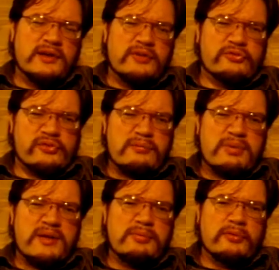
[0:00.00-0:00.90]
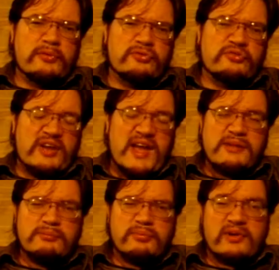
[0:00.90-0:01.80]
some people
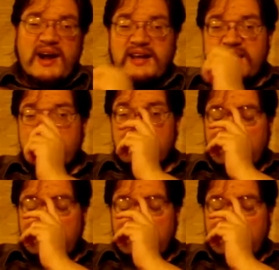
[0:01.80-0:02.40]
Jan Brady.